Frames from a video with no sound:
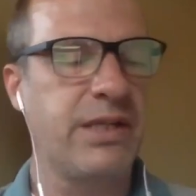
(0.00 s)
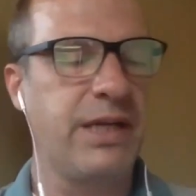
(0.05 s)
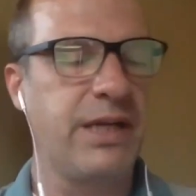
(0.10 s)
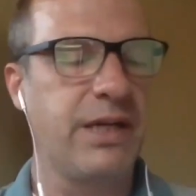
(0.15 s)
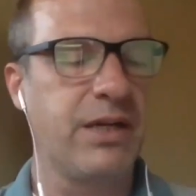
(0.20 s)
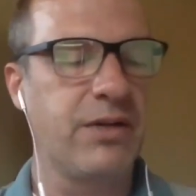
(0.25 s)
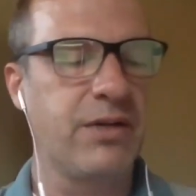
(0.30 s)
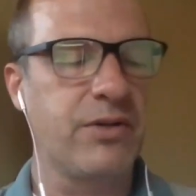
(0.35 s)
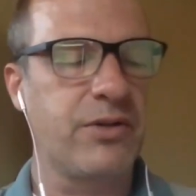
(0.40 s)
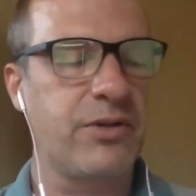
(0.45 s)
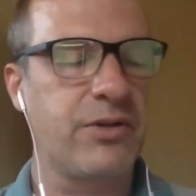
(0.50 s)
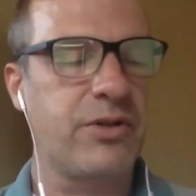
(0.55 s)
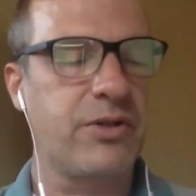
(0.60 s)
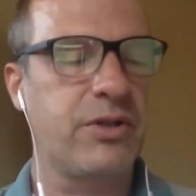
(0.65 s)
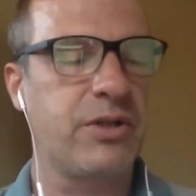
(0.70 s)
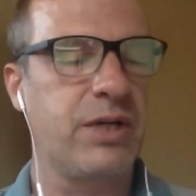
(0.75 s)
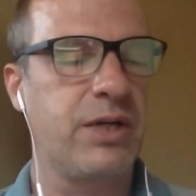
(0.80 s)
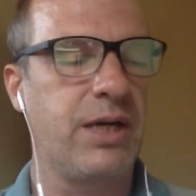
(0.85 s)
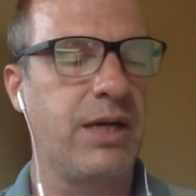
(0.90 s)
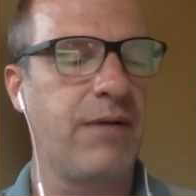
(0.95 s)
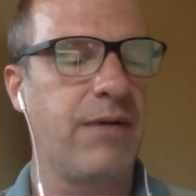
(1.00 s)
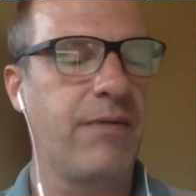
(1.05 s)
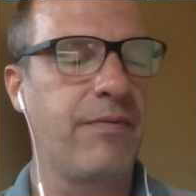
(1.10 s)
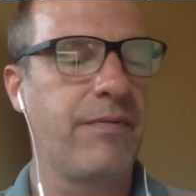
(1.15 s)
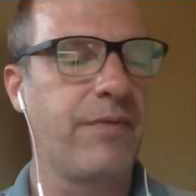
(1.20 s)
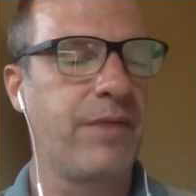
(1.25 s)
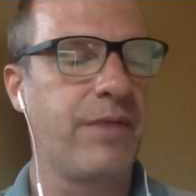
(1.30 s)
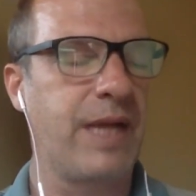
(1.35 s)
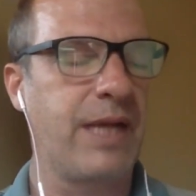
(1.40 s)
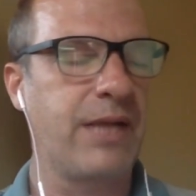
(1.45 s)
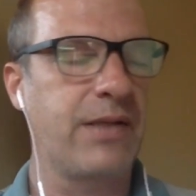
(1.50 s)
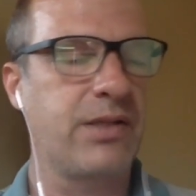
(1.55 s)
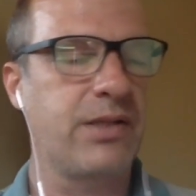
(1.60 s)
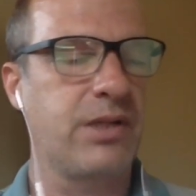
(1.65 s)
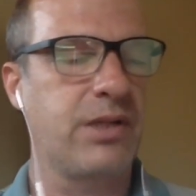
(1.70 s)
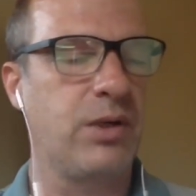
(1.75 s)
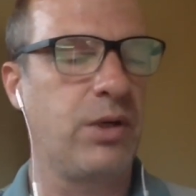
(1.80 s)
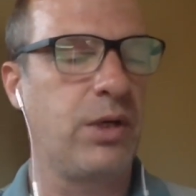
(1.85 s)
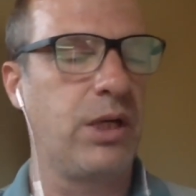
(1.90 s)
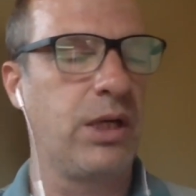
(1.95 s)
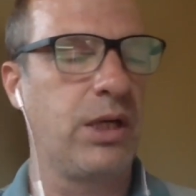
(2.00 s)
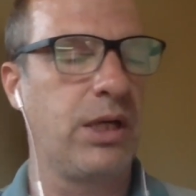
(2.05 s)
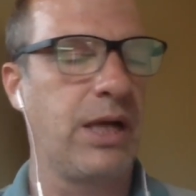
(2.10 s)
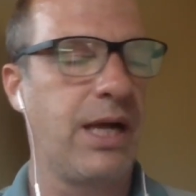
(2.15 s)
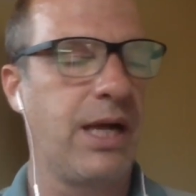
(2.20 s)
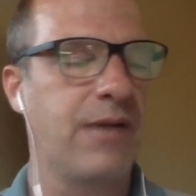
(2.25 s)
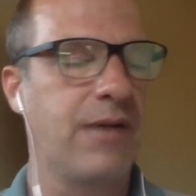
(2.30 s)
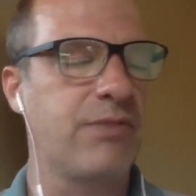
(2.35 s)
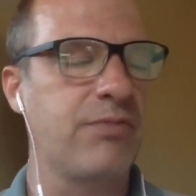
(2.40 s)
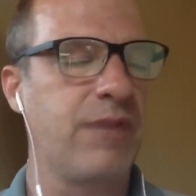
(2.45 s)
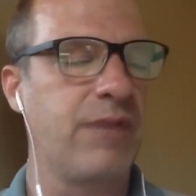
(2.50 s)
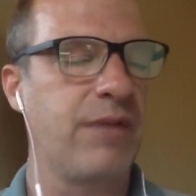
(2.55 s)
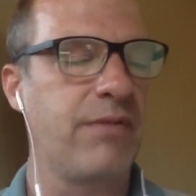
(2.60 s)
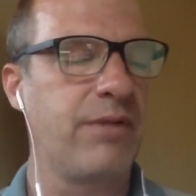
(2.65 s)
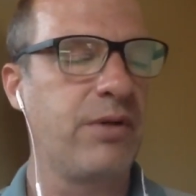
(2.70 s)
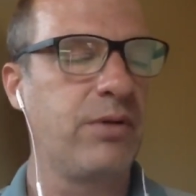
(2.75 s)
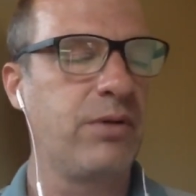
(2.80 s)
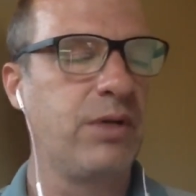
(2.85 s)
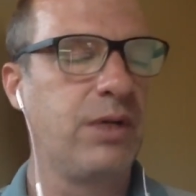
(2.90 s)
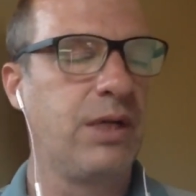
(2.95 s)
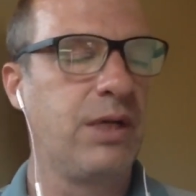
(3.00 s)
years, thanks to the oil and gas revenue,